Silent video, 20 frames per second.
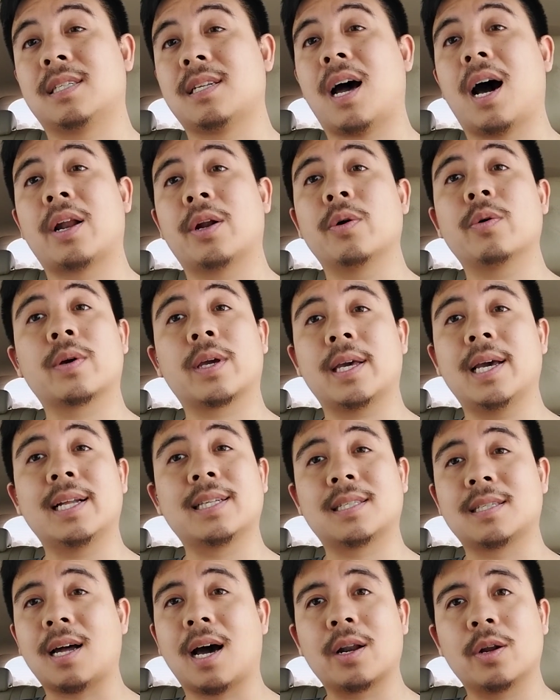not
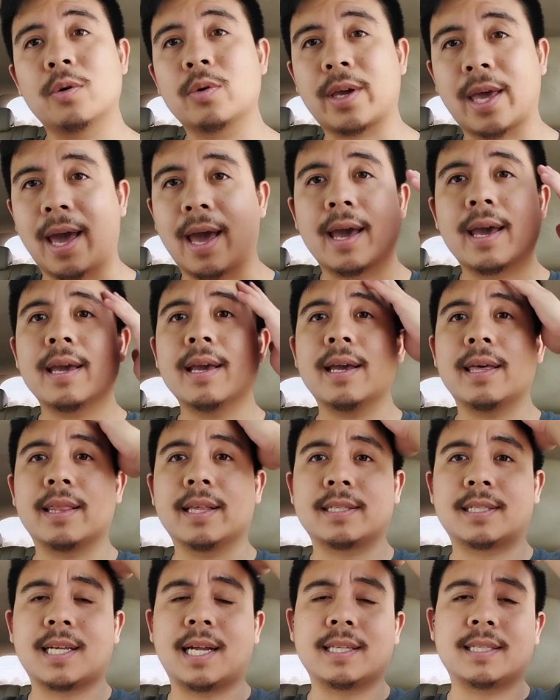okay in
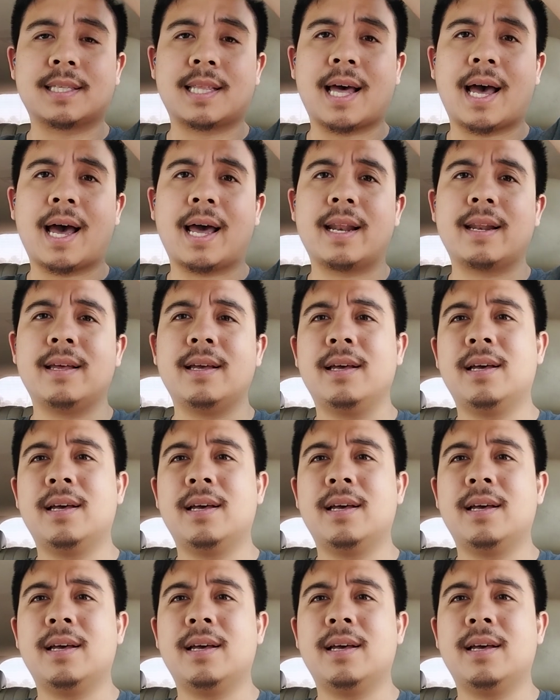the sense that